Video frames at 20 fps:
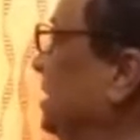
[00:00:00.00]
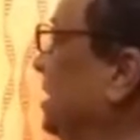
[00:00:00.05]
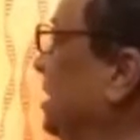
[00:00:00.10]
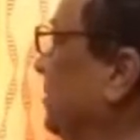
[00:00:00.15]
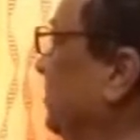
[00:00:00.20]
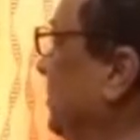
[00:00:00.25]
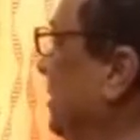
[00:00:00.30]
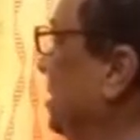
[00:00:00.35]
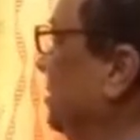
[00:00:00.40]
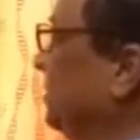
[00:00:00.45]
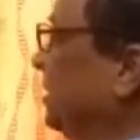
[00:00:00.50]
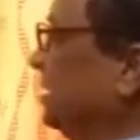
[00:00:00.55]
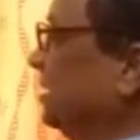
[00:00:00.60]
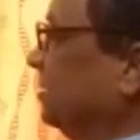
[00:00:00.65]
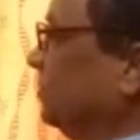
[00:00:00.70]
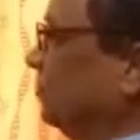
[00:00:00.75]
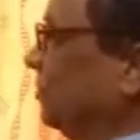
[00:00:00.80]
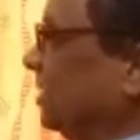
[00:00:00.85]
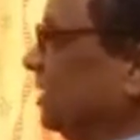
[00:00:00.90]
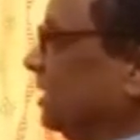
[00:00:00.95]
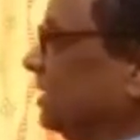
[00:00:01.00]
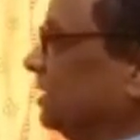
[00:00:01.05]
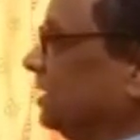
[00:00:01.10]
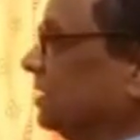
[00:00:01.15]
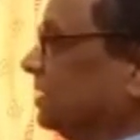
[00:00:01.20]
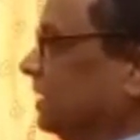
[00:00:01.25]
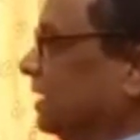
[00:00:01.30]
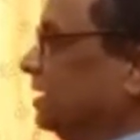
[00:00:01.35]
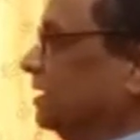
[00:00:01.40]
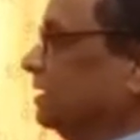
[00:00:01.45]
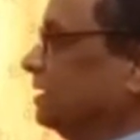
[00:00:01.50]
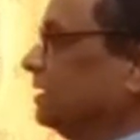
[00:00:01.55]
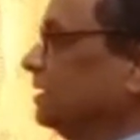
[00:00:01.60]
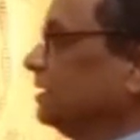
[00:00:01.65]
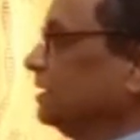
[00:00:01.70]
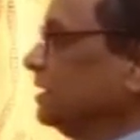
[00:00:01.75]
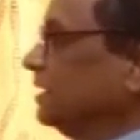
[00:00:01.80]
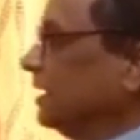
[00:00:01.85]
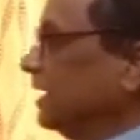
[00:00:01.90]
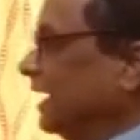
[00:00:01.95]
of element one hundred ten,
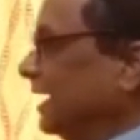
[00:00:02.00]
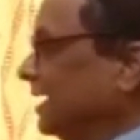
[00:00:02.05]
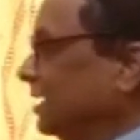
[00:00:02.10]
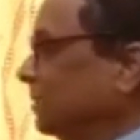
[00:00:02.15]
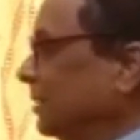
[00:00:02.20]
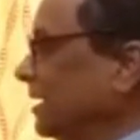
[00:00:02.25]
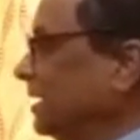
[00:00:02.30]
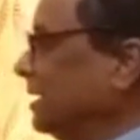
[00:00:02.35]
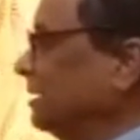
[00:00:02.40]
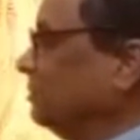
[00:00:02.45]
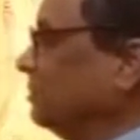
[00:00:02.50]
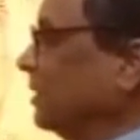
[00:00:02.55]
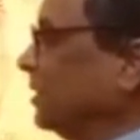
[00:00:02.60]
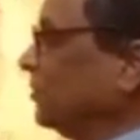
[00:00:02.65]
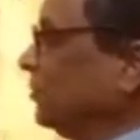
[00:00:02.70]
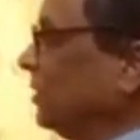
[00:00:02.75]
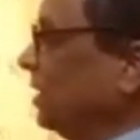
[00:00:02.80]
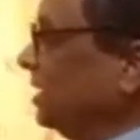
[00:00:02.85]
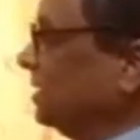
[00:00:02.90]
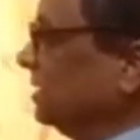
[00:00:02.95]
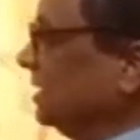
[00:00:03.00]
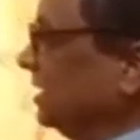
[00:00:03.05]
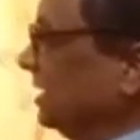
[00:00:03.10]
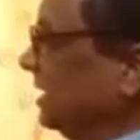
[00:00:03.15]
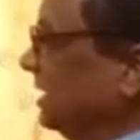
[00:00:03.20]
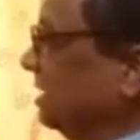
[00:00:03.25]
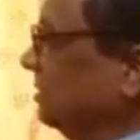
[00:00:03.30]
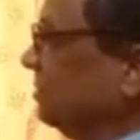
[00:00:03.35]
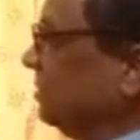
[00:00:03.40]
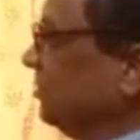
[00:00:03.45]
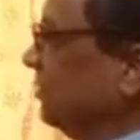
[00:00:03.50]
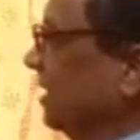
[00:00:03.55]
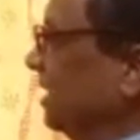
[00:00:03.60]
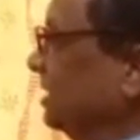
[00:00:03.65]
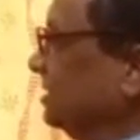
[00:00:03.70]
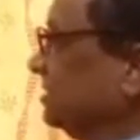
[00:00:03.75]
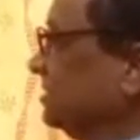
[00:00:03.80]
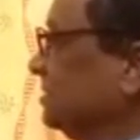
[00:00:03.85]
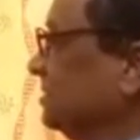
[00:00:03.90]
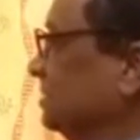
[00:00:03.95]
element number one hundred eleven
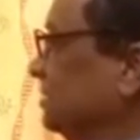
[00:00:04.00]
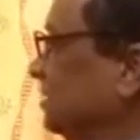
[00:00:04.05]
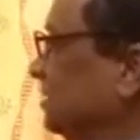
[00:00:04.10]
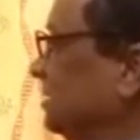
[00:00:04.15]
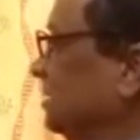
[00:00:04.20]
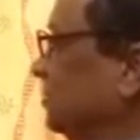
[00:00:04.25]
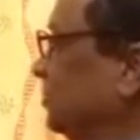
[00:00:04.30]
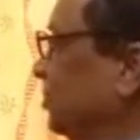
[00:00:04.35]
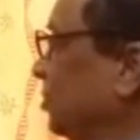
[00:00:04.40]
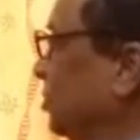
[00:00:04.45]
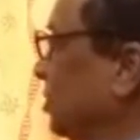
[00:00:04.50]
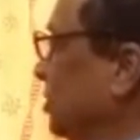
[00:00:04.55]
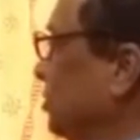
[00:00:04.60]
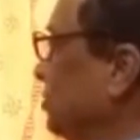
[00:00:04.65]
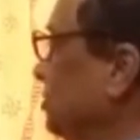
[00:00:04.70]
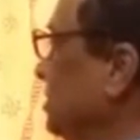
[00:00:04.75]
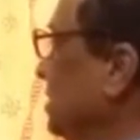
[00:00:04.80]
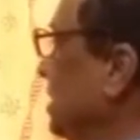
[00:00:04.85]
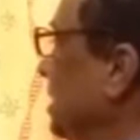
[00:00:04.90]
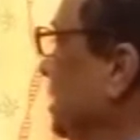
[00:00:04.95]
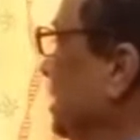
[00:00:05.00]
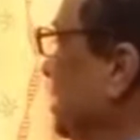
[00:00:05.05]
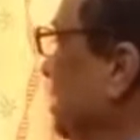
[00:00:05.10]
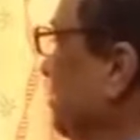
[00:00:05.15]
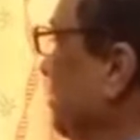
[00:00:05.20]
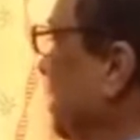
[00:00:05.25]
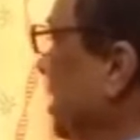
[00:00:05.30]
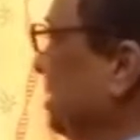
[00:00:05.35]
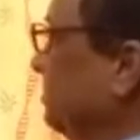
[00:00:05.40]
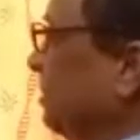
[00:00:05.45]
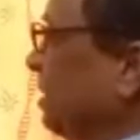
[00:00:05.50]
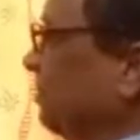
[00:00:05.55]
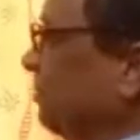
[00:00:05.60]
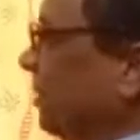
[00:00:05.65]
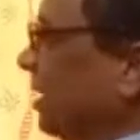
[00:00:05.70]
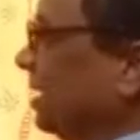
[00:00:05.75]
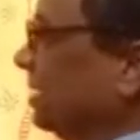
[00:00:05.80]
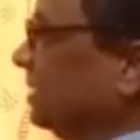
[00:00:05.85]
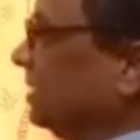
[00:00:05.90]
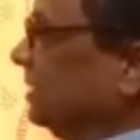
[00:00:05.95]
was uh, produced by
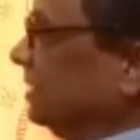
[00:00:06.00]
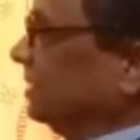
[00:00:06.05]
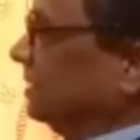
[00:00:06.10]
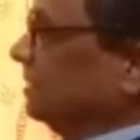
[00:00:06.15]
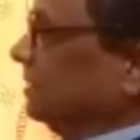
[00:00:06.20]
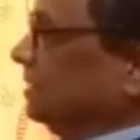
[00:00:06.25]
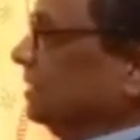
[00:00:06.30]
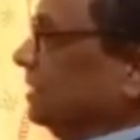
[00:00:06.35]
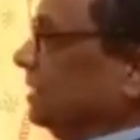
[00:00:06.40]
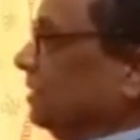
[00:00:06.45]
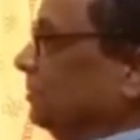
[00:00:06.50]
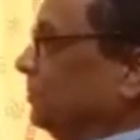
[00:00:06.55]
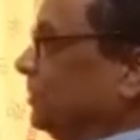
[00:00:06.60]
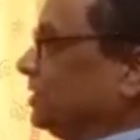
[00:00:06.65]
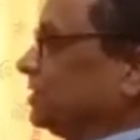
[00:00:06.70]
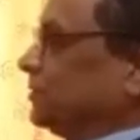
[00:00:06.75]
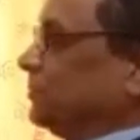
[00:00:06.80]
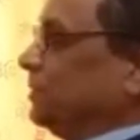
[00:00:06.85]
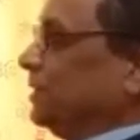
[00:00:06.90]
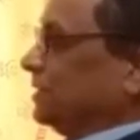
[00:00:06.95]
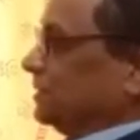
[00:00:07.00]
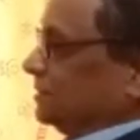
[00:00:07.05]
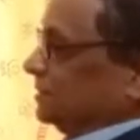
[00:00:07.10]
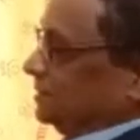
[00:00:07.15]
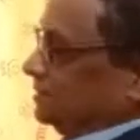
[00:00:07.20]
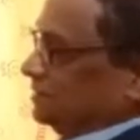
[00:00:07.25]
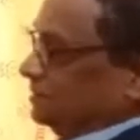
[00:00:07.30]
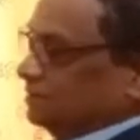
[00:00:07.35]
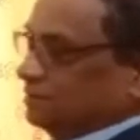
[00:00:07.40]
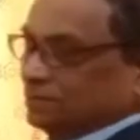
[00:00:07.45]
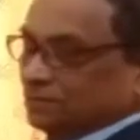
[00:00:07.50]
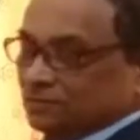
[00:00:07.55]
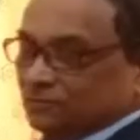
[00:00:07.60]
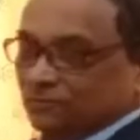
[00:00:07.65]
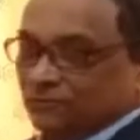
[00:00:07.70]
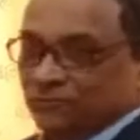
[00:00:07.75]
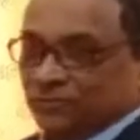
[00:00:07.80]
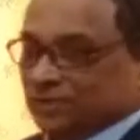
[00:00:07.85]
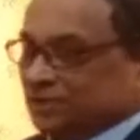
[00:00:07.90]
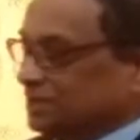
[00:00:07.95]
bombarding bismuth,
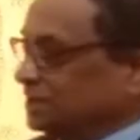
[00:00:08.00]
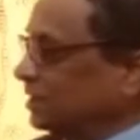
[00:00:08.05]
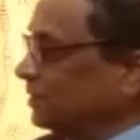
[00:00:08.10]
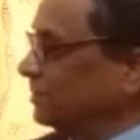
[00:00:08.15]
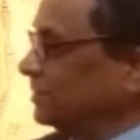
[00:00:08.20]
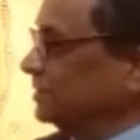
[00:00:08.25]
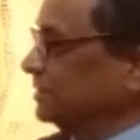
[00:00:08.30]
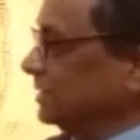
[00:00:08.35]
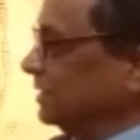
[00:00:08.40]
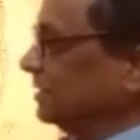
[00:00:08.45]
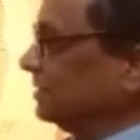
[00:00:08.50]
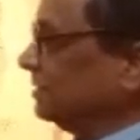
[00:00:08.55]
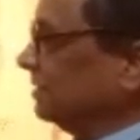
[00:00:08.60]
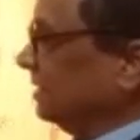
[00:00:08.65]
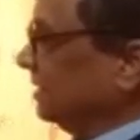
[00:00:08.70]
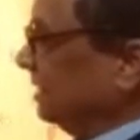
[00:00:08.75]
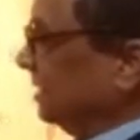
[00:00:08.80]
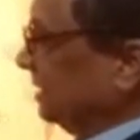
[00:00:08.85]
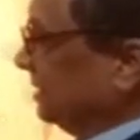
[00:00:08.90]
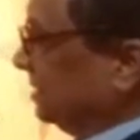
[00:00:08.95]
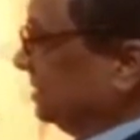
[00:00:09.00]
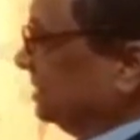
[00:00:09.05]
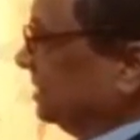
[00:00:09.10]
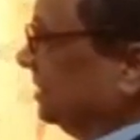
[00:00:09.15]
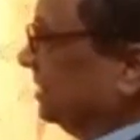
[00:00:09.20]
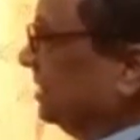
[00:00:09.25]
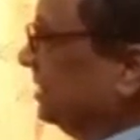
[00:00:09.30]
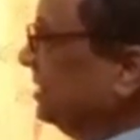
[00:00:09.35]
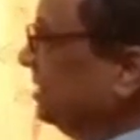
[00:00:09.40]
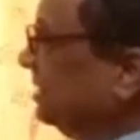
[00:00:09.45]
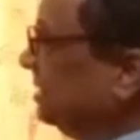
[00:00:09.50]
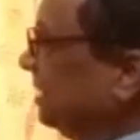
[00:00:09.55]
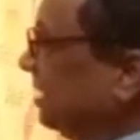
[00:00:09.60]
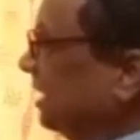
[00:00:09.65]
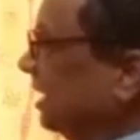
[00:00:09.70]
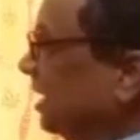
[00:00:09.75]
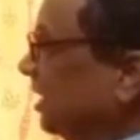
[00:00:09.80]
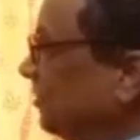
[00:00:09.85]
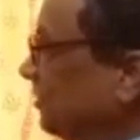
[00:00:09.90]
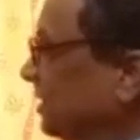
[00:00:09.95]
which is having Z eighty-three
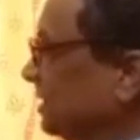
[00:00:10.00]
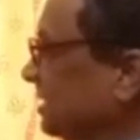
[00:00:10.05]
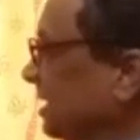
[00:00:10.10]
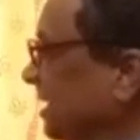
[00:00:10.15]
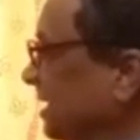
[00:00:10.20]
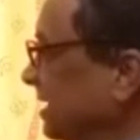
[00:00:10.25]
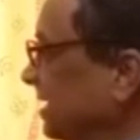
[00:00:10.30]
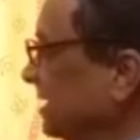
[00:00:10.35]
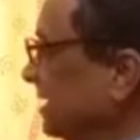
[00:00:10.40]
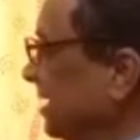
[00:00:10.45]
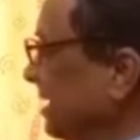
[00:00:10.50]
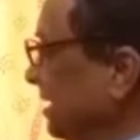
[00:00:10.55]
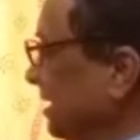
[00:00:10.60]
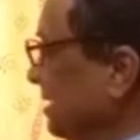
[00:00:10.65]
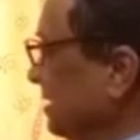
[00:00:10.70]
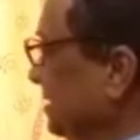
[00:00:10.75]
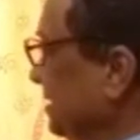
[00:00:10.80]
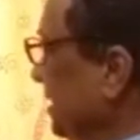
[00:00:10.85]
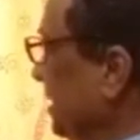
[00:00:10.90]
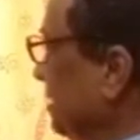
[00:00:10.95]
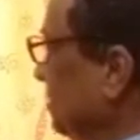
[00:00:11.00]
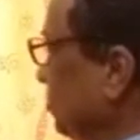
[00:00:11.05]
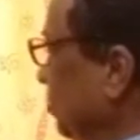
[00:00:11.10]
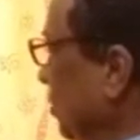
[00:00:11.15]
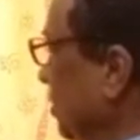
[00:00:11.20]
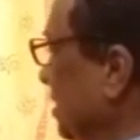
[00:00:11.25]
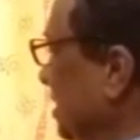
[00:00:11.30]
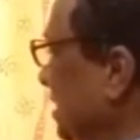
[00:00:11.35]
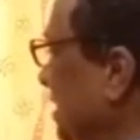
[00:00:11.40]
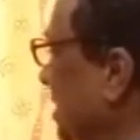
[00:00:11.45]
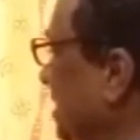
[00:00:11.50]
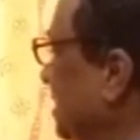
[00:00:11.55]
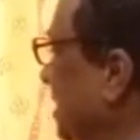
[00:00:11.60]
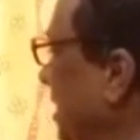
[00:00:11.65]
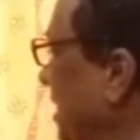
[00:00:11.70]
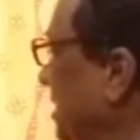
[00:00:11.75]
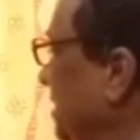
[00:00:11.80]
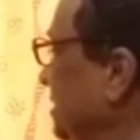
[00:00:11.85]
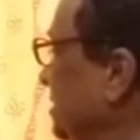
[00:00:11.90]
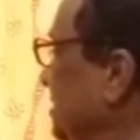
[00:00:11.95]
uh, with a nickel Z twenty-eight
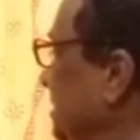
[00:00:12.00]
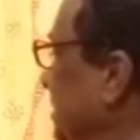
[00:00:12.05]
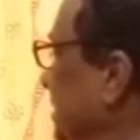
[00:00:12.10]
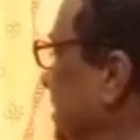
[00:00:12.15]
ions.